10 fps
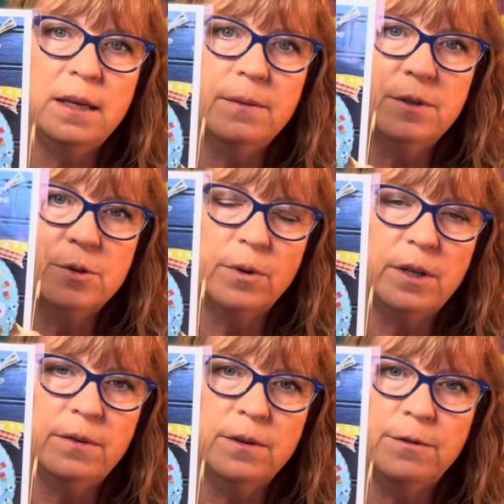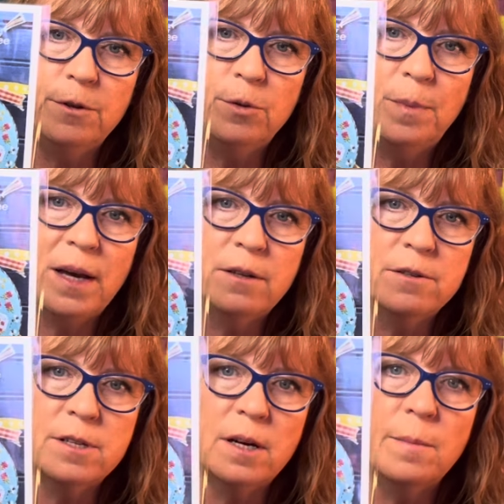It was one of the few
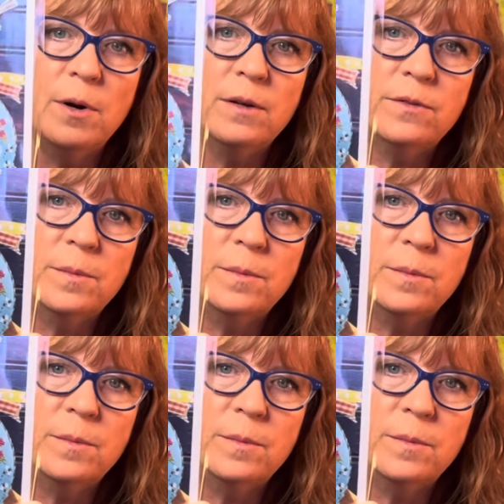patterns that I bought for